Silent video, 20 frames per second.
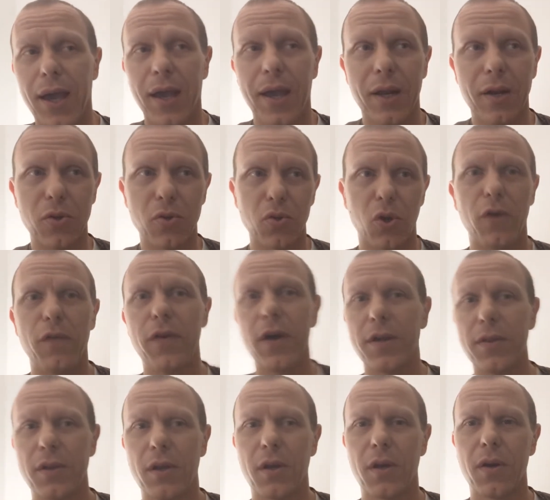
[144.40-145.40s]
and drove
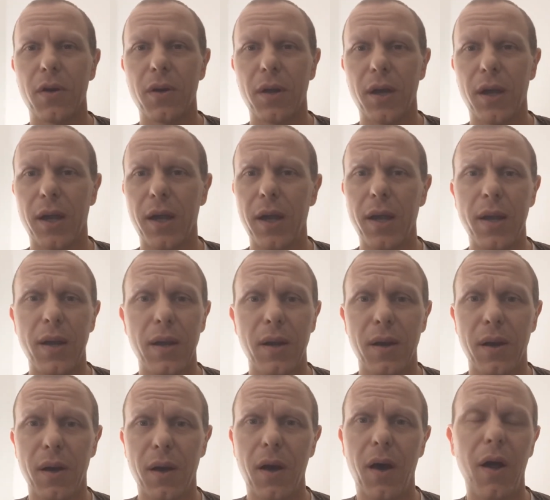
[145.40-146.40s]
out there. And
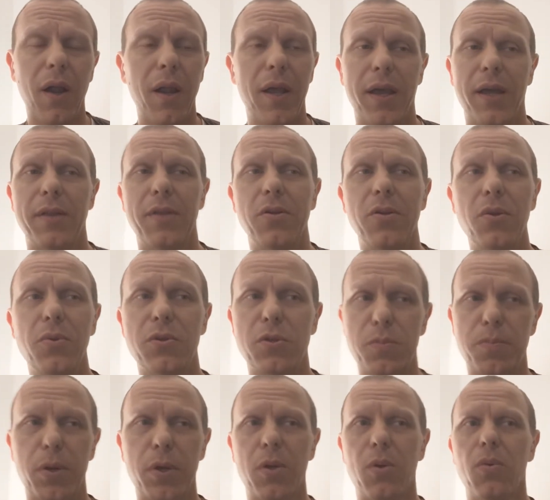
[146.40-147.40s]
all I had to do was
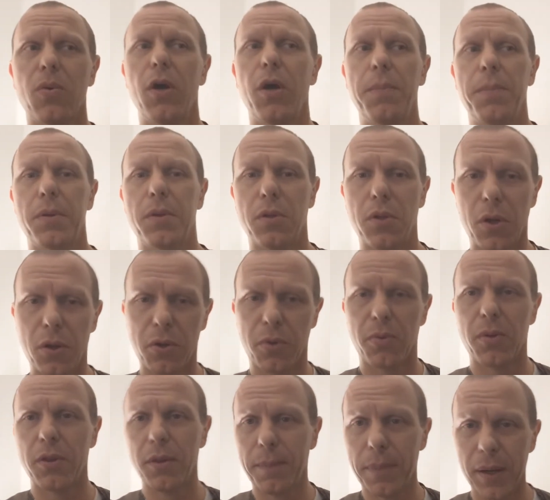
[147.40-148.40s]
pick her up and load
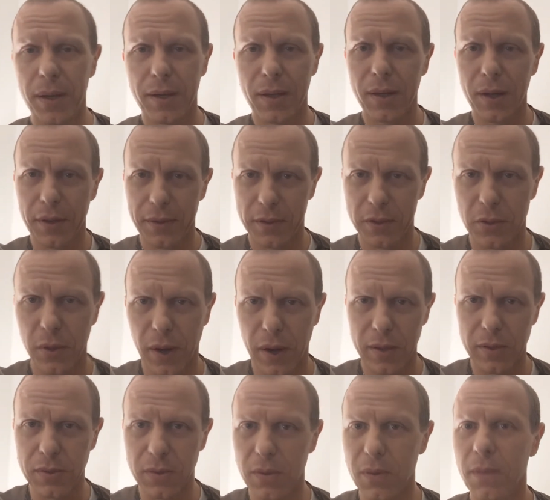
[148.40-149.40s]
her in the bucket on the
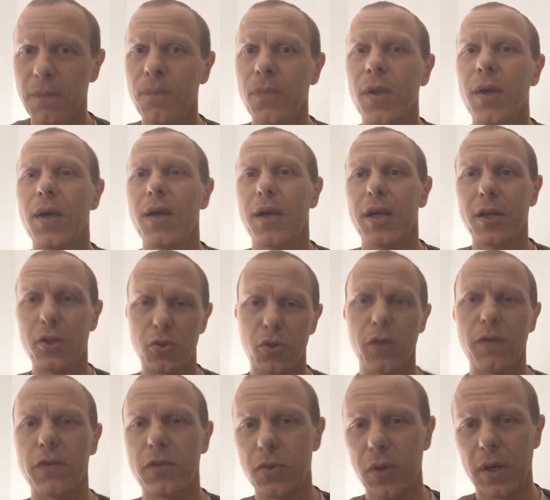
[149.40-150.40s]
tractor. He
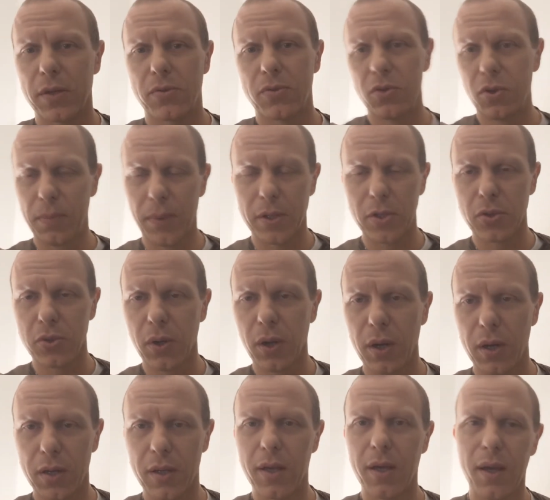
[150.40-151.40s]
drove the tractor to my
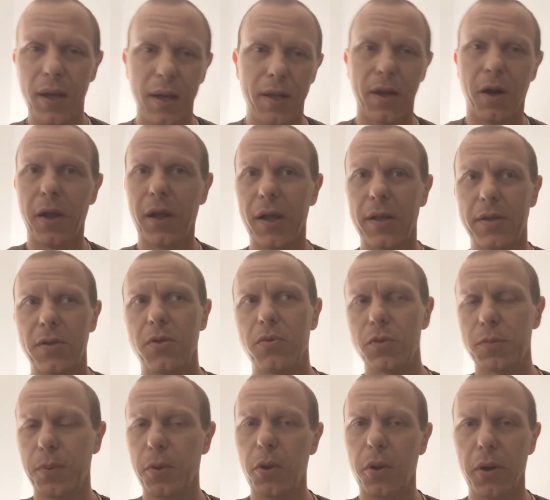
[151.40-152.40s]
truck, and all I had to do
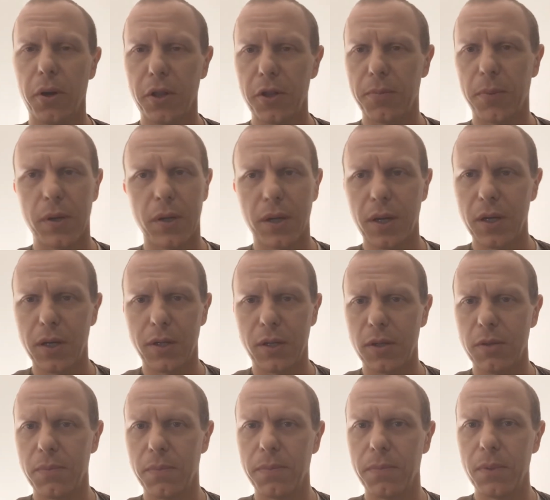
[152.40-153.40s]
was pull her out of the bucket into
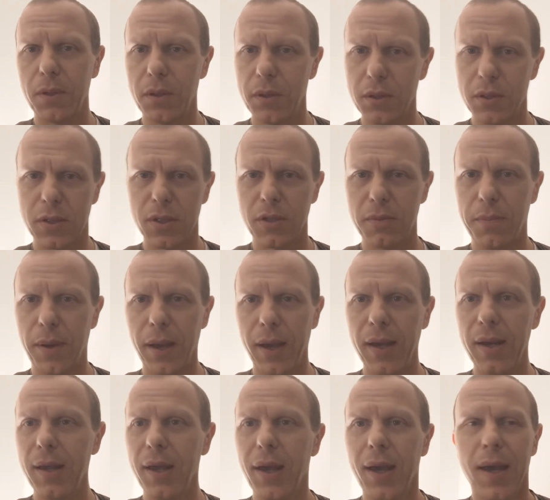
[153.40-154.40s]
the into the
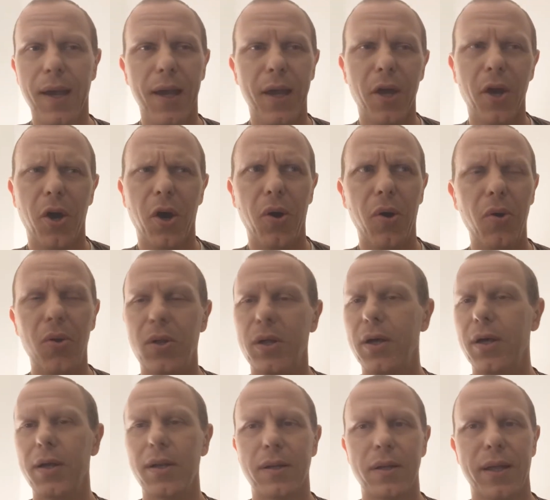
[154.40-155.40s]
bed. Whole
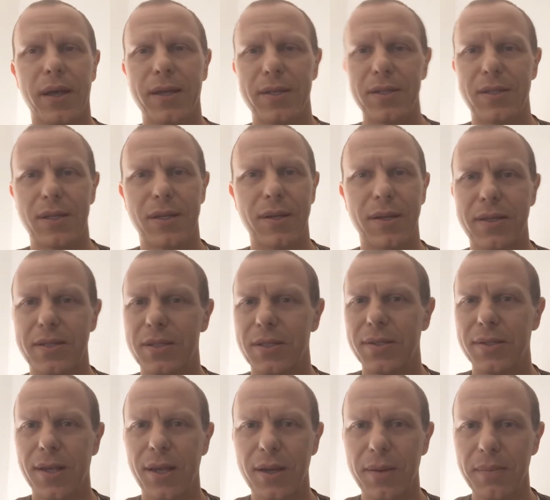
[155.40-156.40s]
hunt lasted less
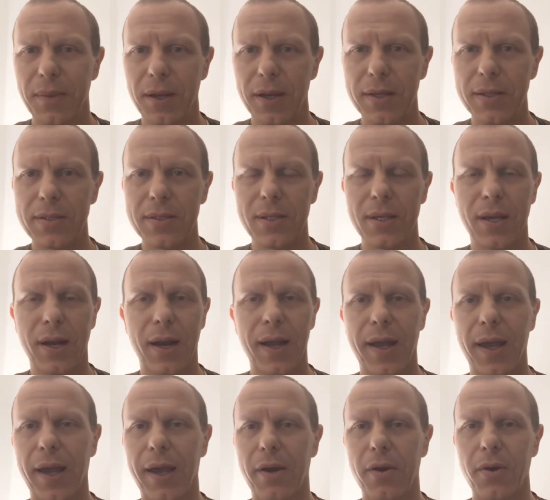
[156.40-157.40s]
than ten minutes, and
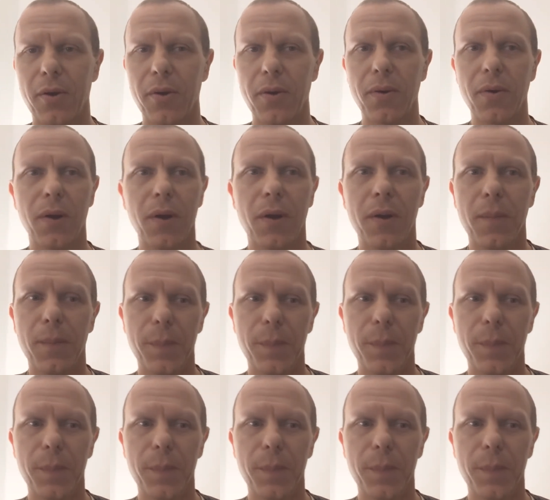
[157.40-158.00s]
I had her